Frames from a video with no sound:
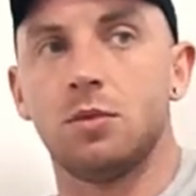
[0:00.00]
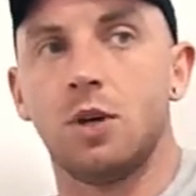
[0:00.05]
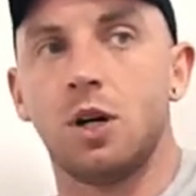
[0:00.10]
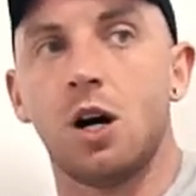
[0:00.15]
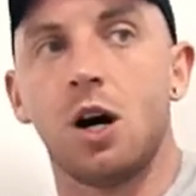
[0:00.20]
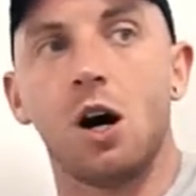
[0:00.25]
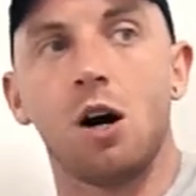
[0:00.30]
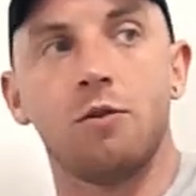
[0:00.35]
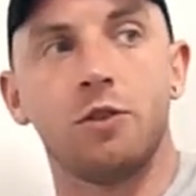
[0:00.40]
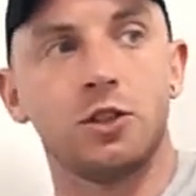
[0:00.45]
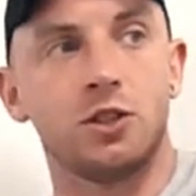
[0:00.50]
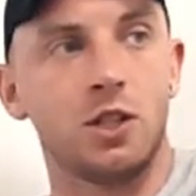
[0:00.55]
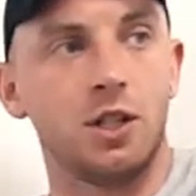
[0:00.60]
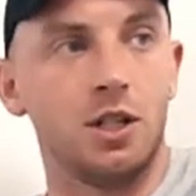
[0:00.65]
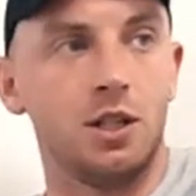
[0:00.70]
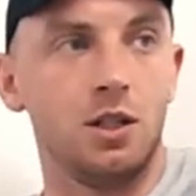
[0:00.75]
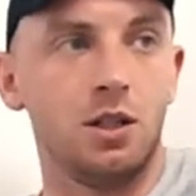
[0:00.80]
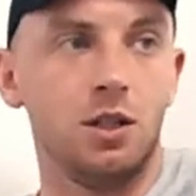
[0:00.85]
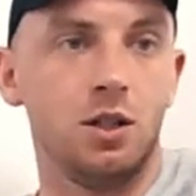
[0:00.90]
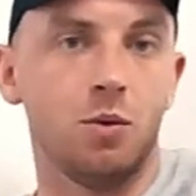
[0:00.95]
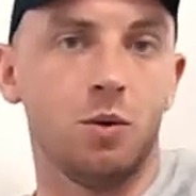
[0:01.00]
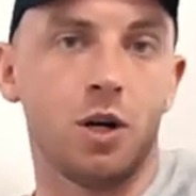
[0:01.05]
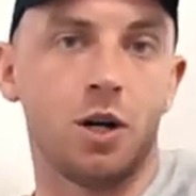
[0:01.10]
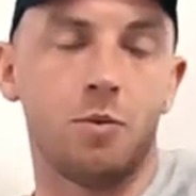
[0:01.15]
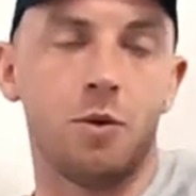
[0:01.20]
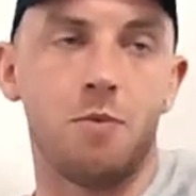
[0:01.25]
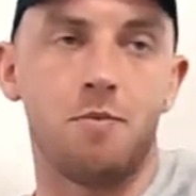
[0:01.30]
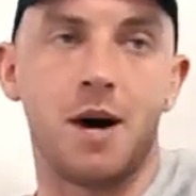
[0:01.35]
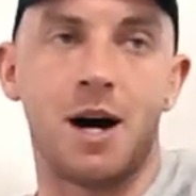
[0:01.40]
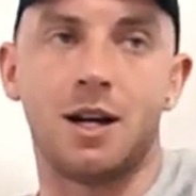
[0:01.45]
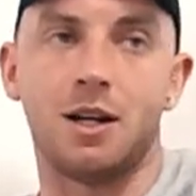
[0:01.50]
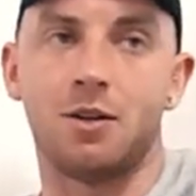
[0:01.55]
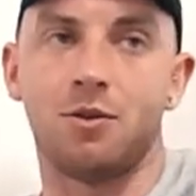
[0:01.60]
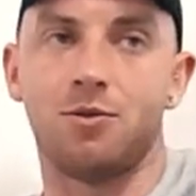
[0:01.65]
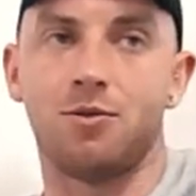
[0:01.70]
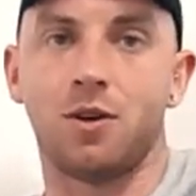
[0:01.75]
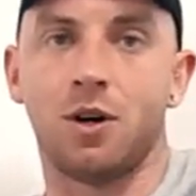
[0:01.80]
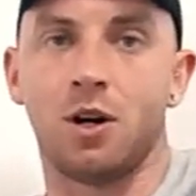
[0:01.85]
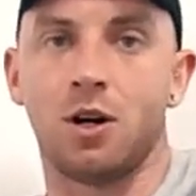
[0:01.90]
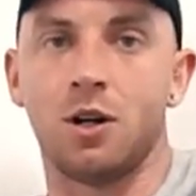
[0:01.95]
Obviously you want to be battling
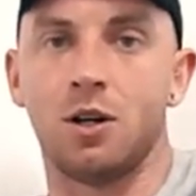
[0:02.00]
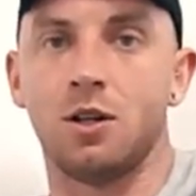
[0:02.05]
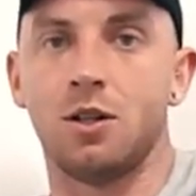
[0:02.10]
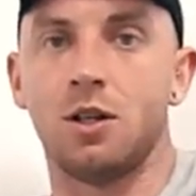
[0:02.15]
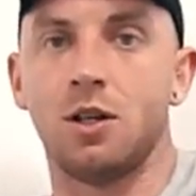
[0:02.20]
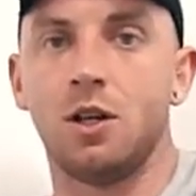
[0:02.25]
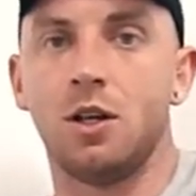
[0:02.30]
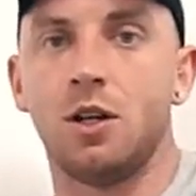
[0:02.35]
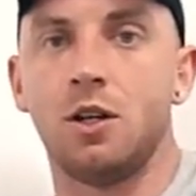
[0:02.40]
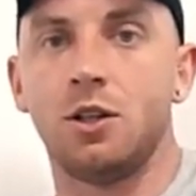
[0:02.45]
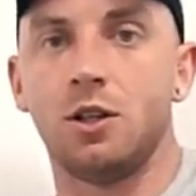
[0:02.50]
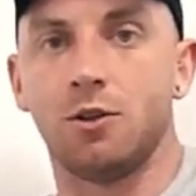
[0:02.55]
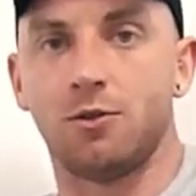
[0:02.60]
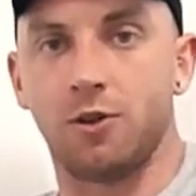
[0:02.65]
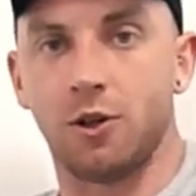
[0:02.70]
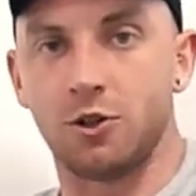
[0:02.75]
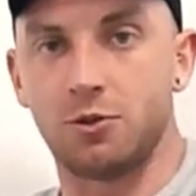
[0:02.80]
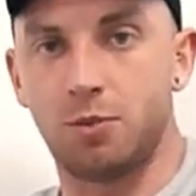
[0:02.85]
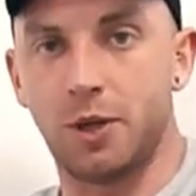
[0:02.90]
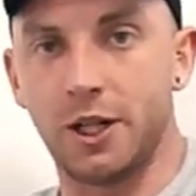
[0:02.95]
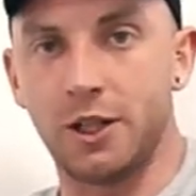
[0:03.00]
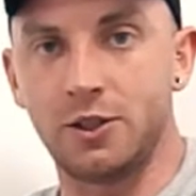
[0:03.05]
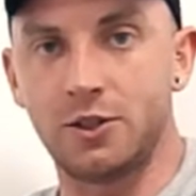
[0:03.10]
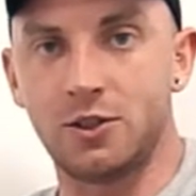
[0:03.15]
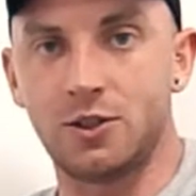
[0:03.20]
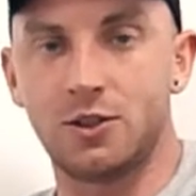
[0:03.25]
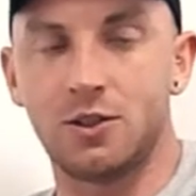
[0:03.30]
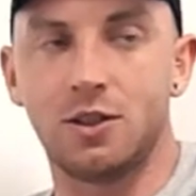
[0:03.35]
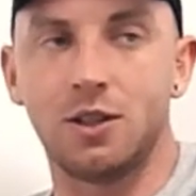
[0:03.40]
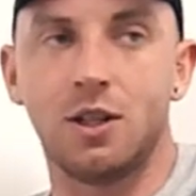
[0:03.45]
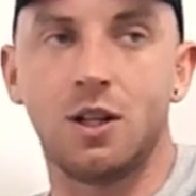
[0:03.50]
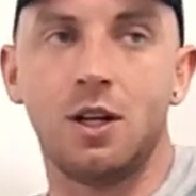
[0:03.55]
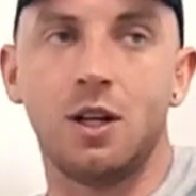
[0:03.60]
for your first place,